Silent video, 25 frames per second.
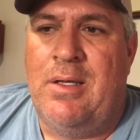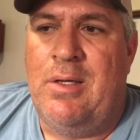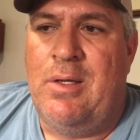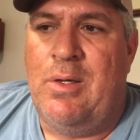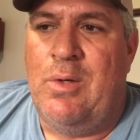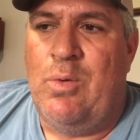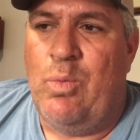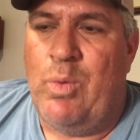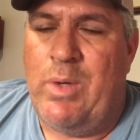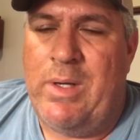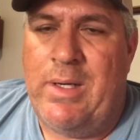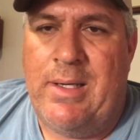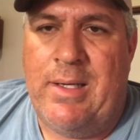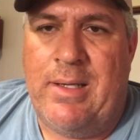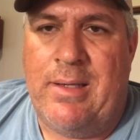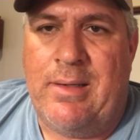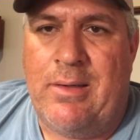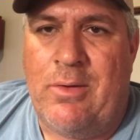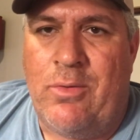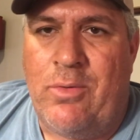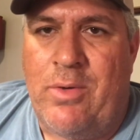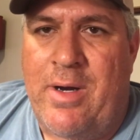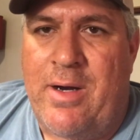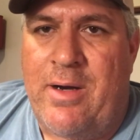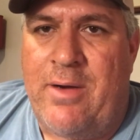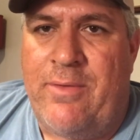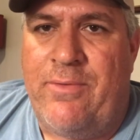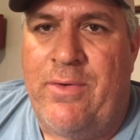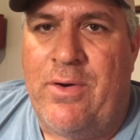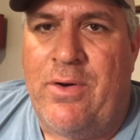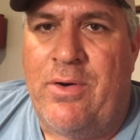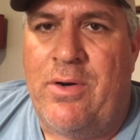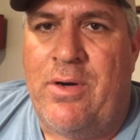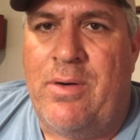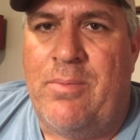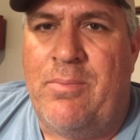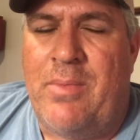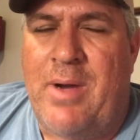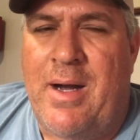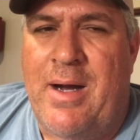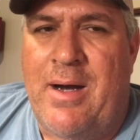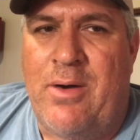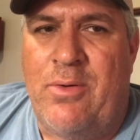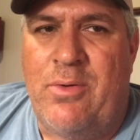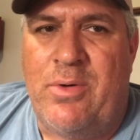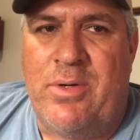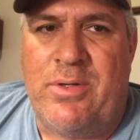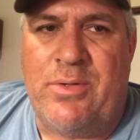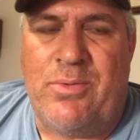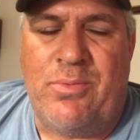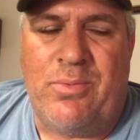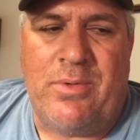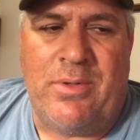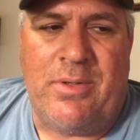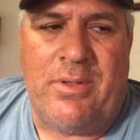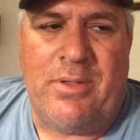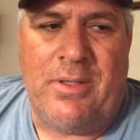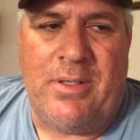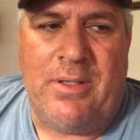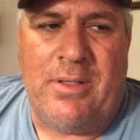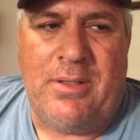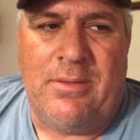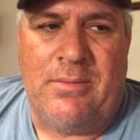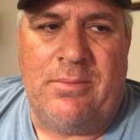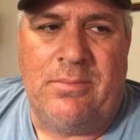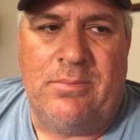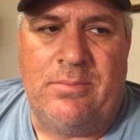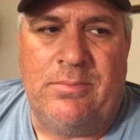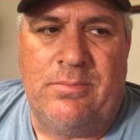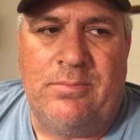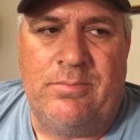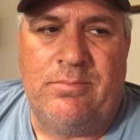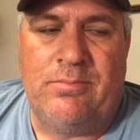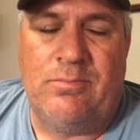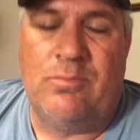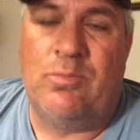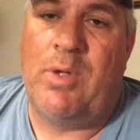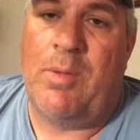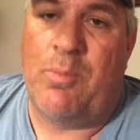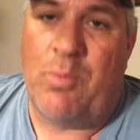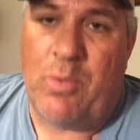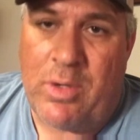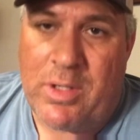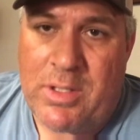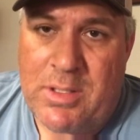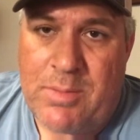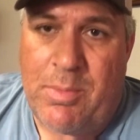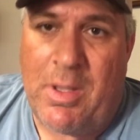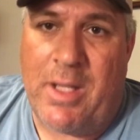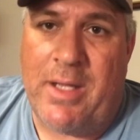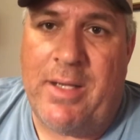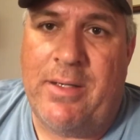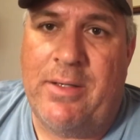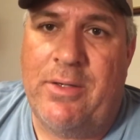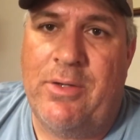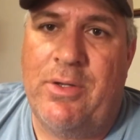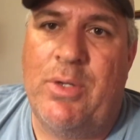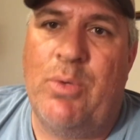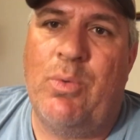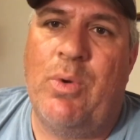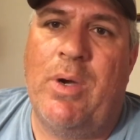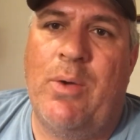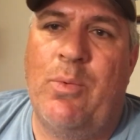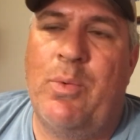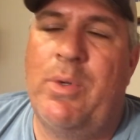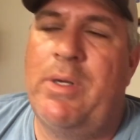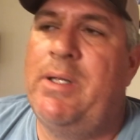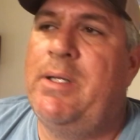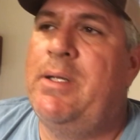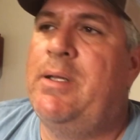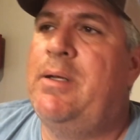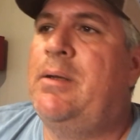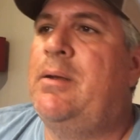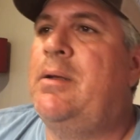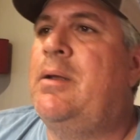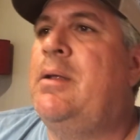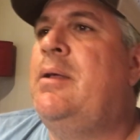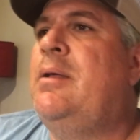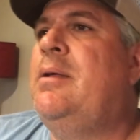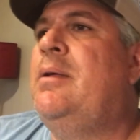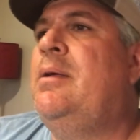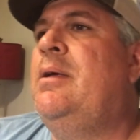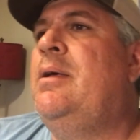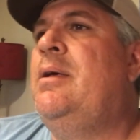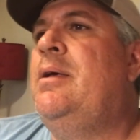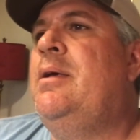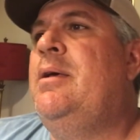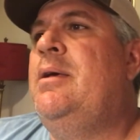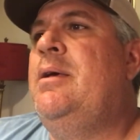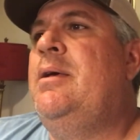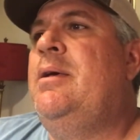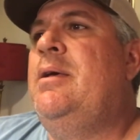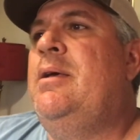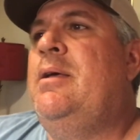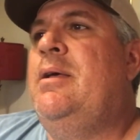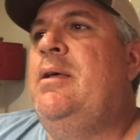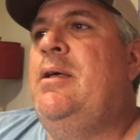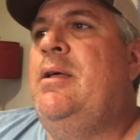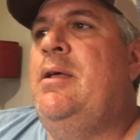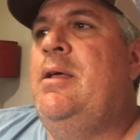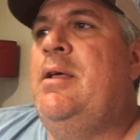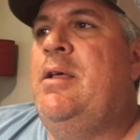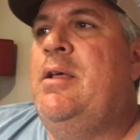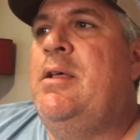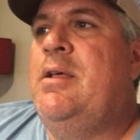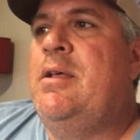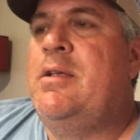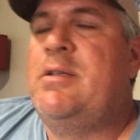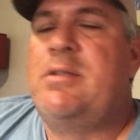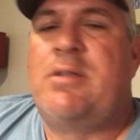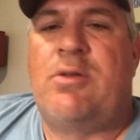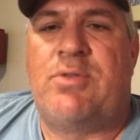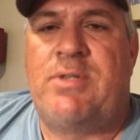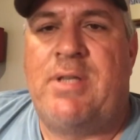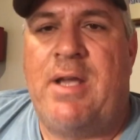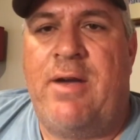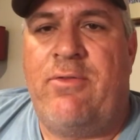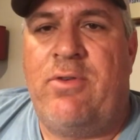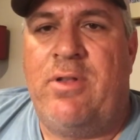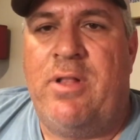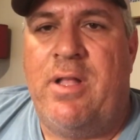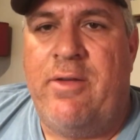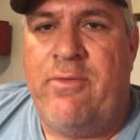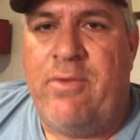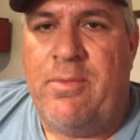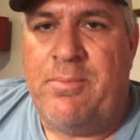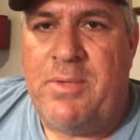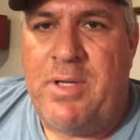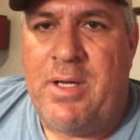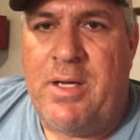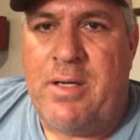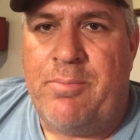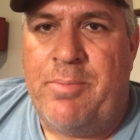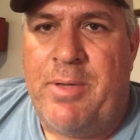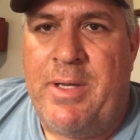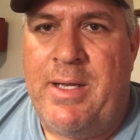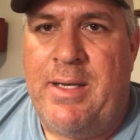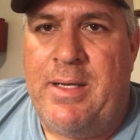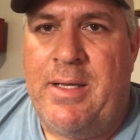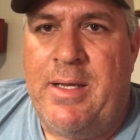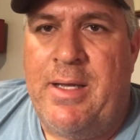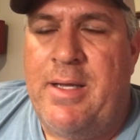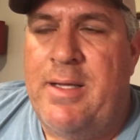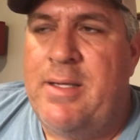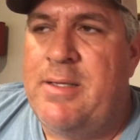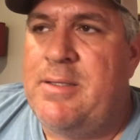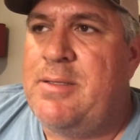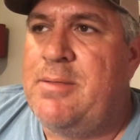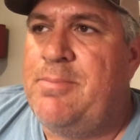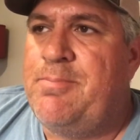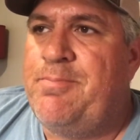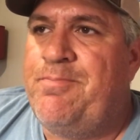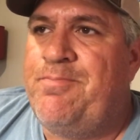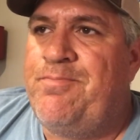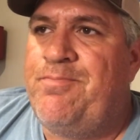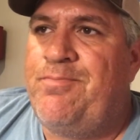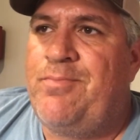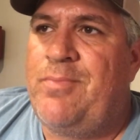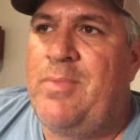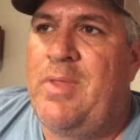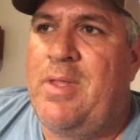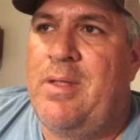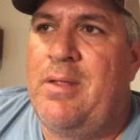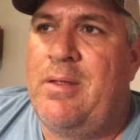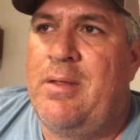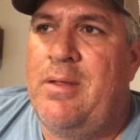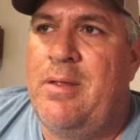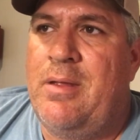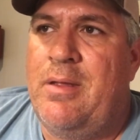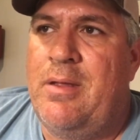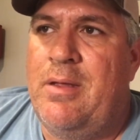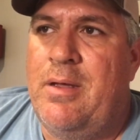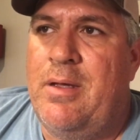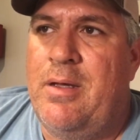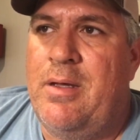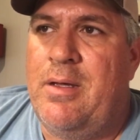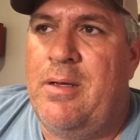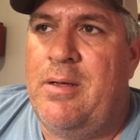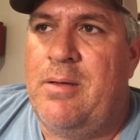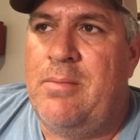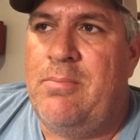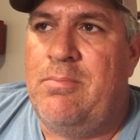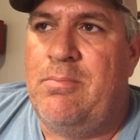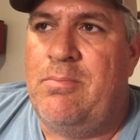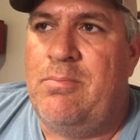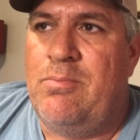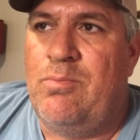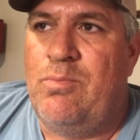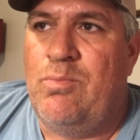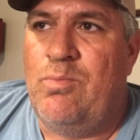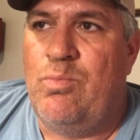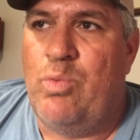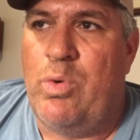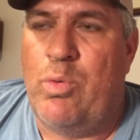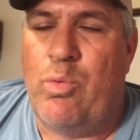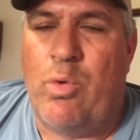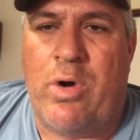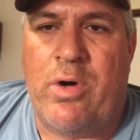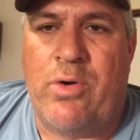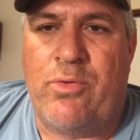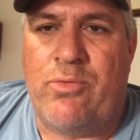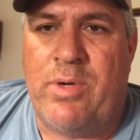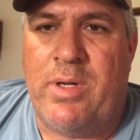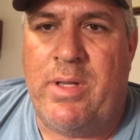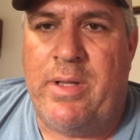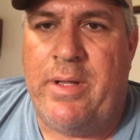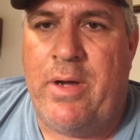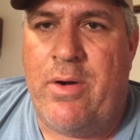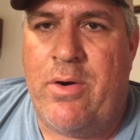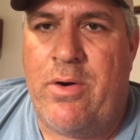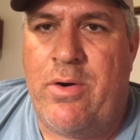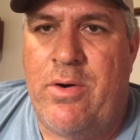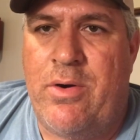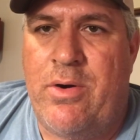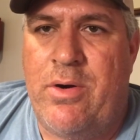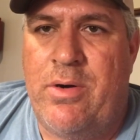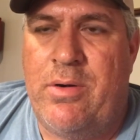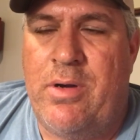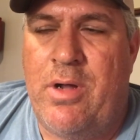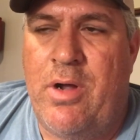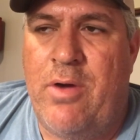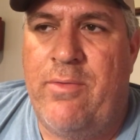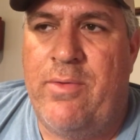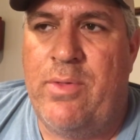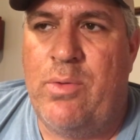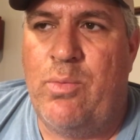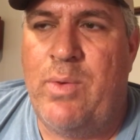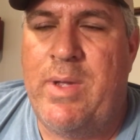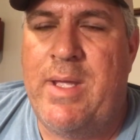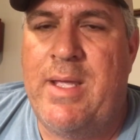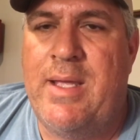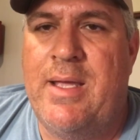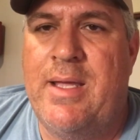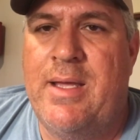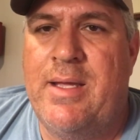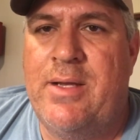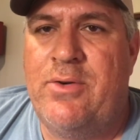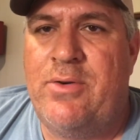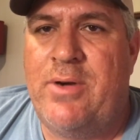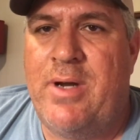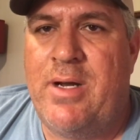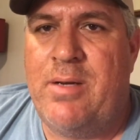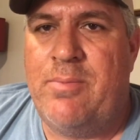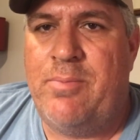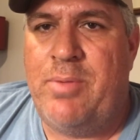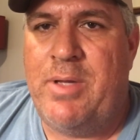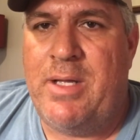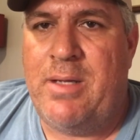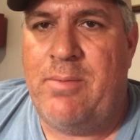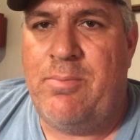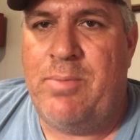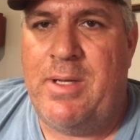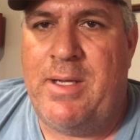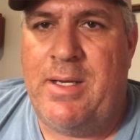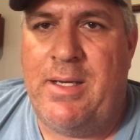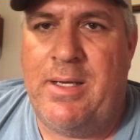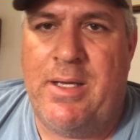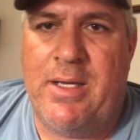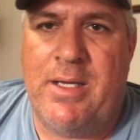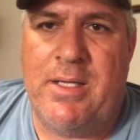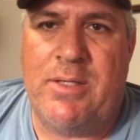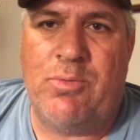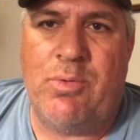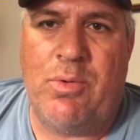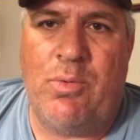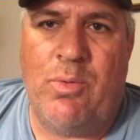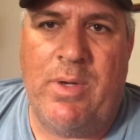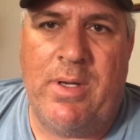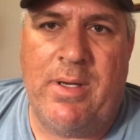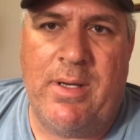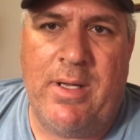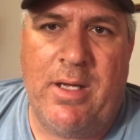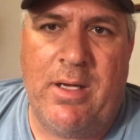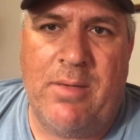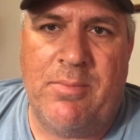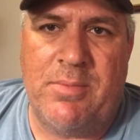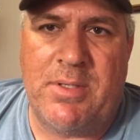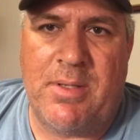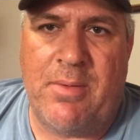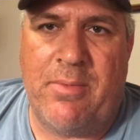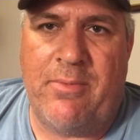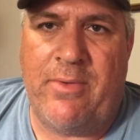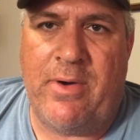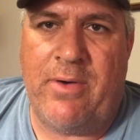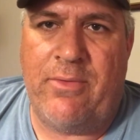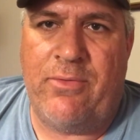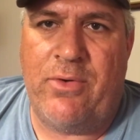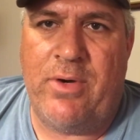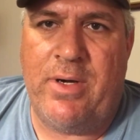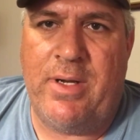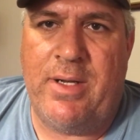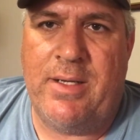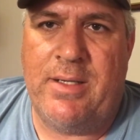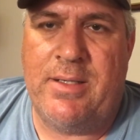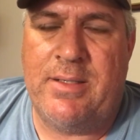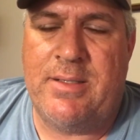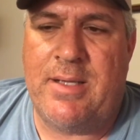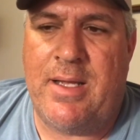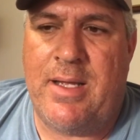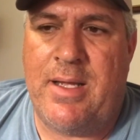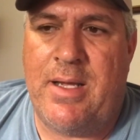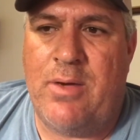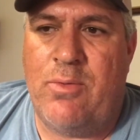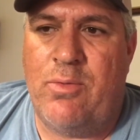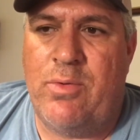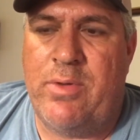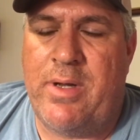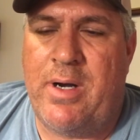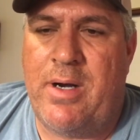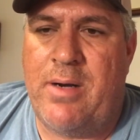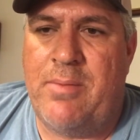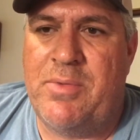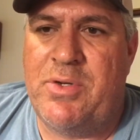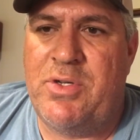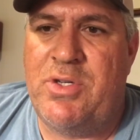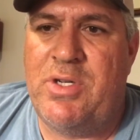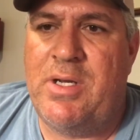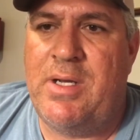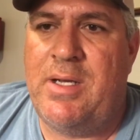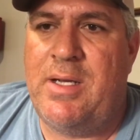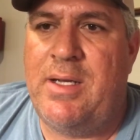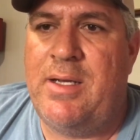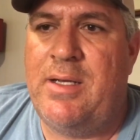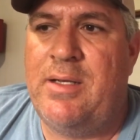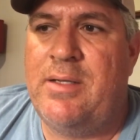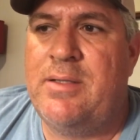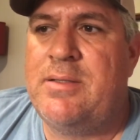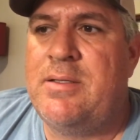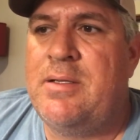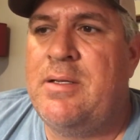We didn't on our farm. Ours were, well, I'm going to explain to you why we didn't. So several of them dug peanuts. We worked really hard over the weekend trying to pick peanuts. We went and helped some of our friends out with our machines